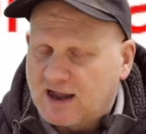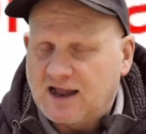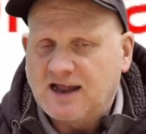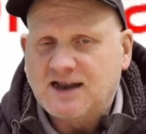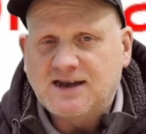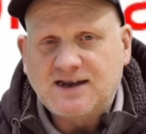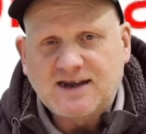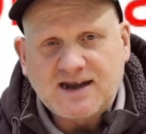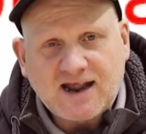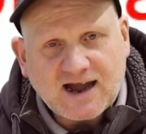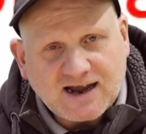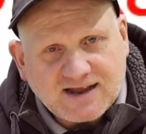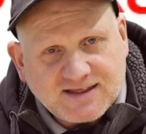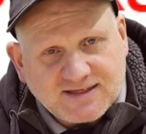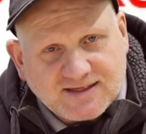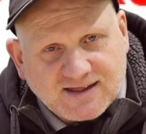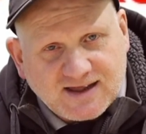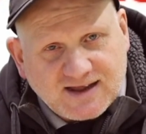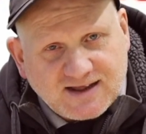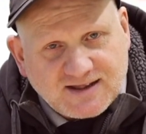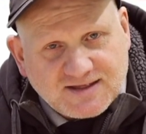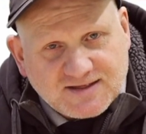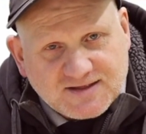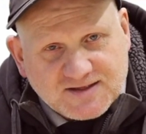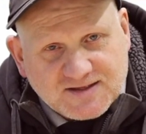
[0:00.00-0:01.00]
In
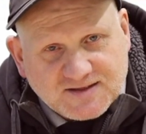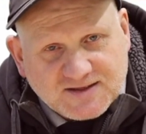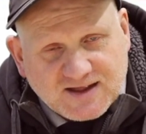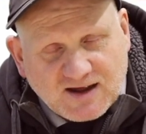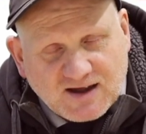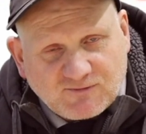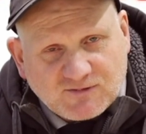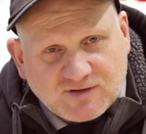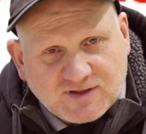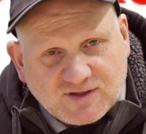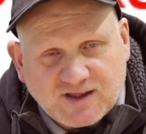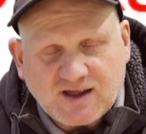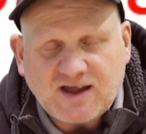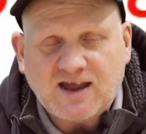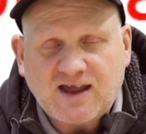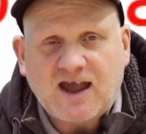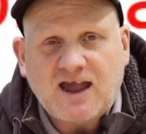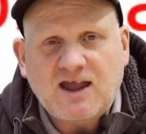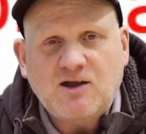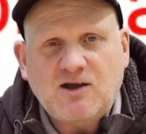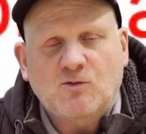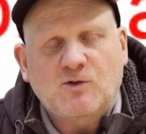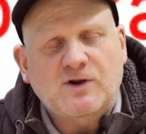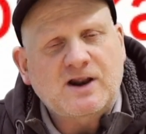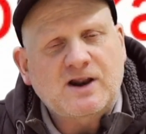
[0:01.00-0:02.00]

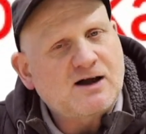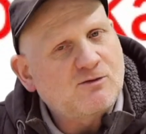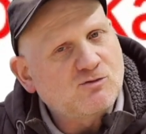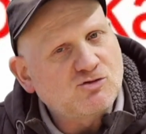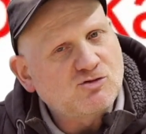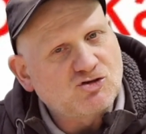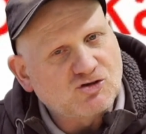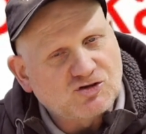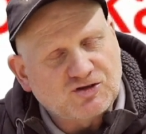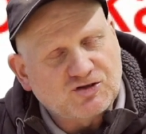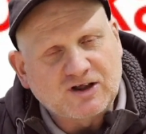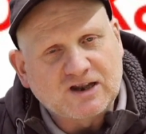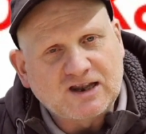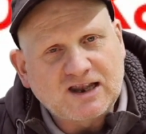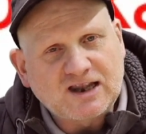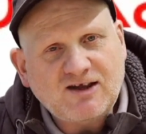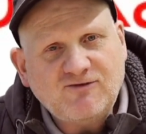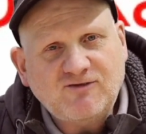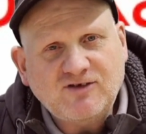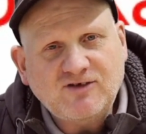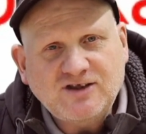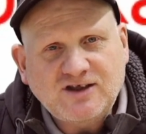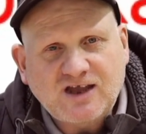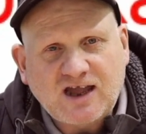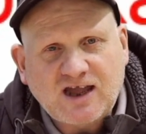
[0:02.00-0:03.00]
1978, when I was just
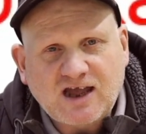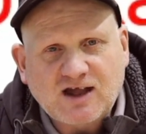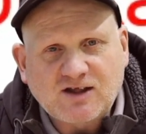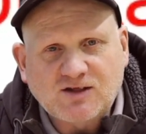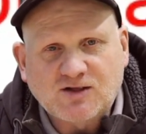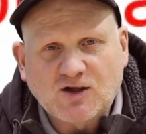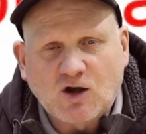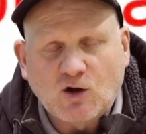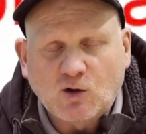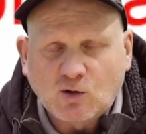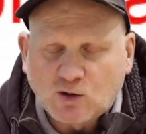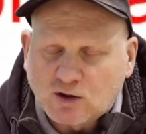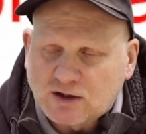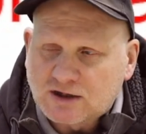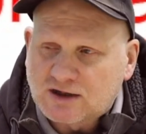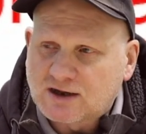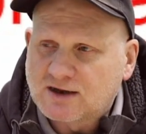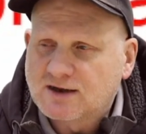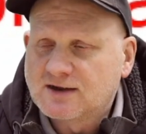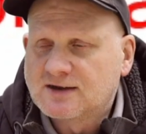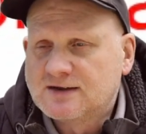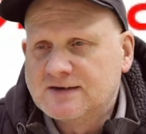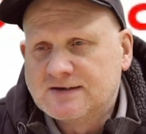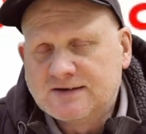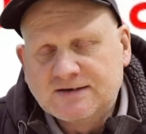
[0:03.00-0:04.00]
11 years old,
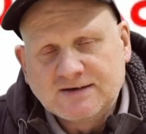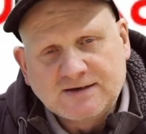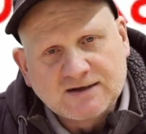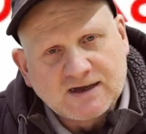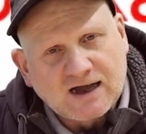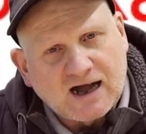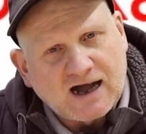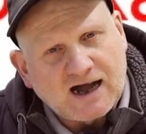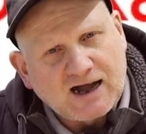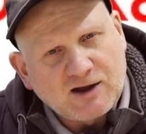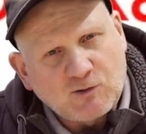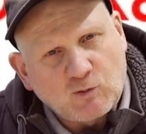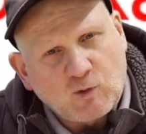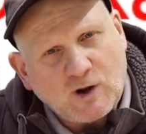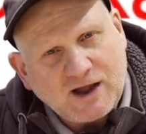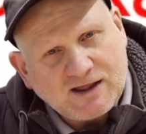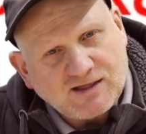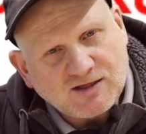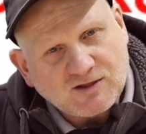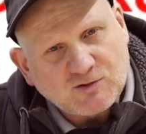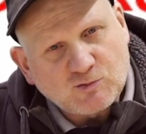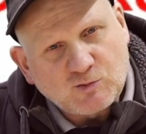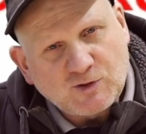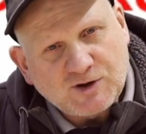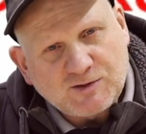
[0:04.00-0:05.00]
I
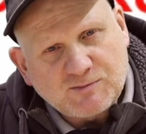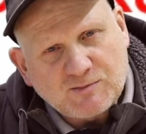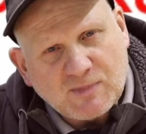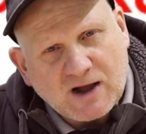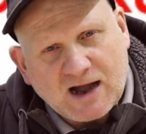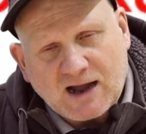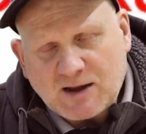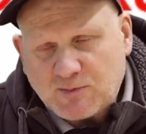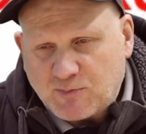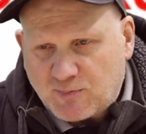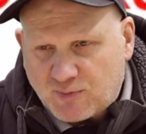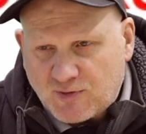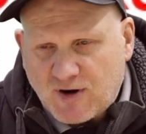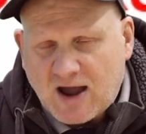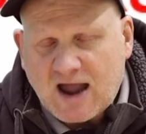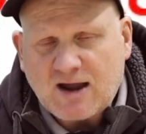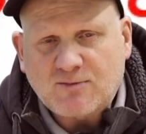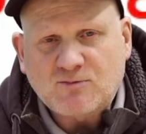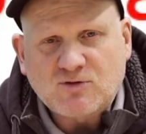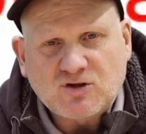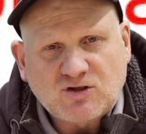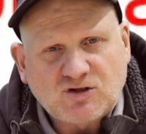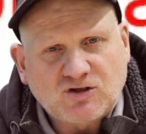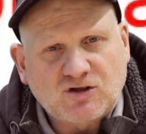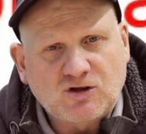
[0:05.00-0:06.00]
went with my
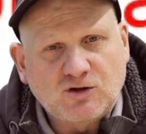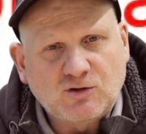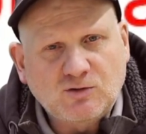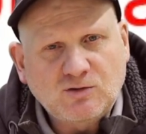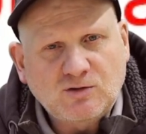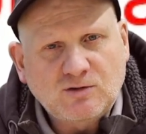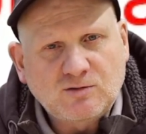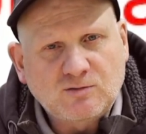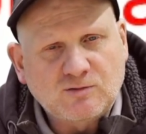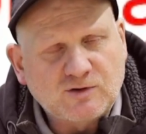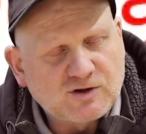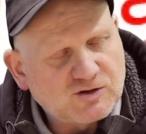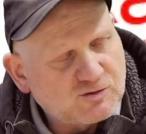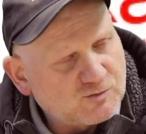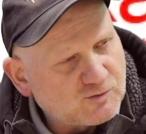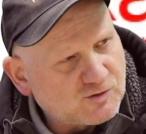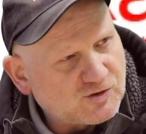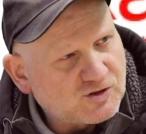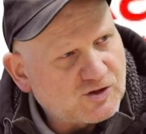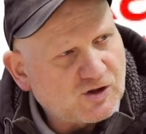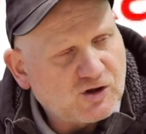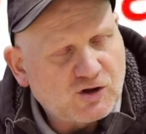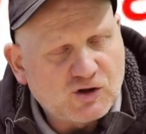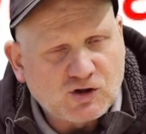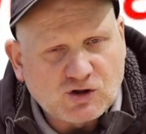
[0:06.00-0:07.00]
primary school, which
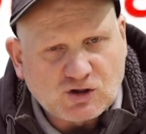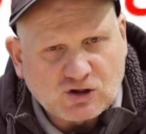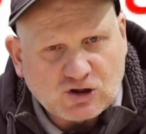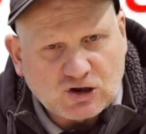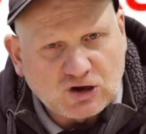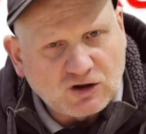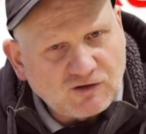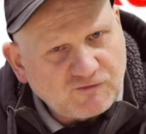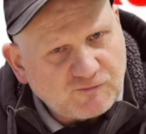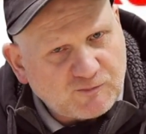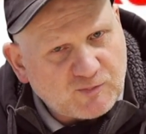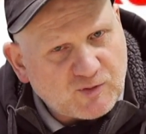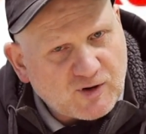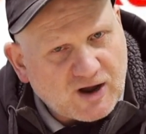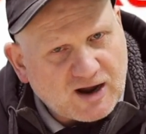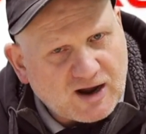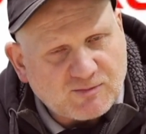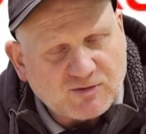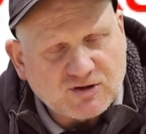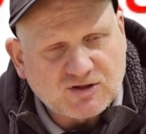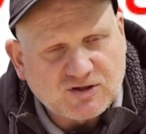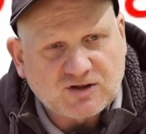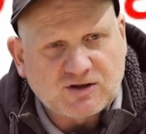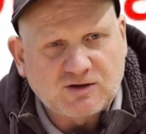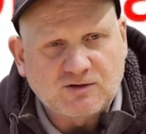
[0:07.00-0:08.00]
was Hurstclough
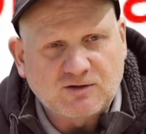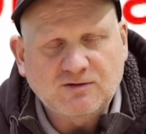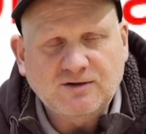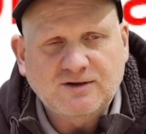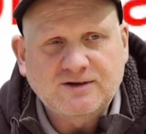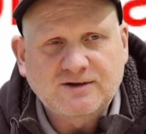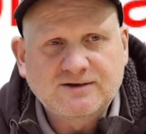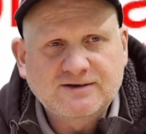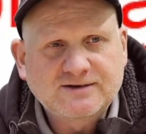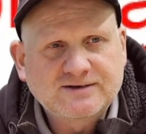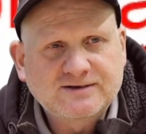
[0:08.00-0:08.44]
Primary School,